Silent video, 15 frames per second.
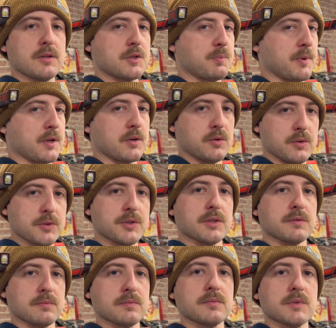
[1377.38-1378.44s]
spindles
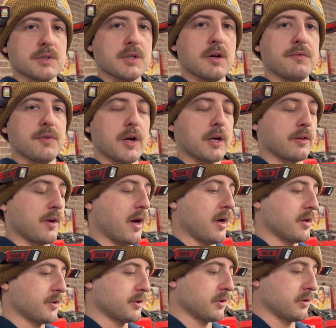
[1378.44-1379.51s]
and stuff like
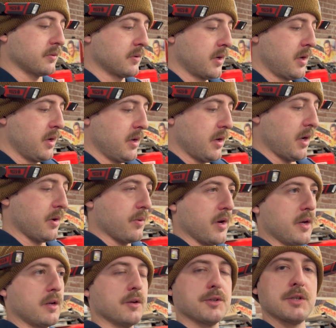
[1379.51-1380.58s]
that. So
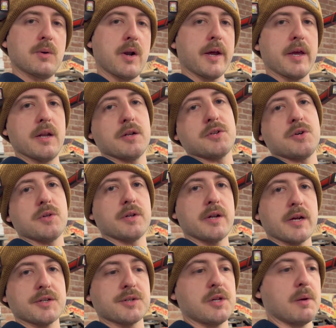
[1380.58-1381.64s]
anyway, you'll see what I get into in the
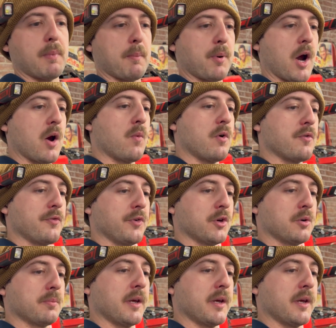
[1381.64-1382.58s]
next clip. I probably won't film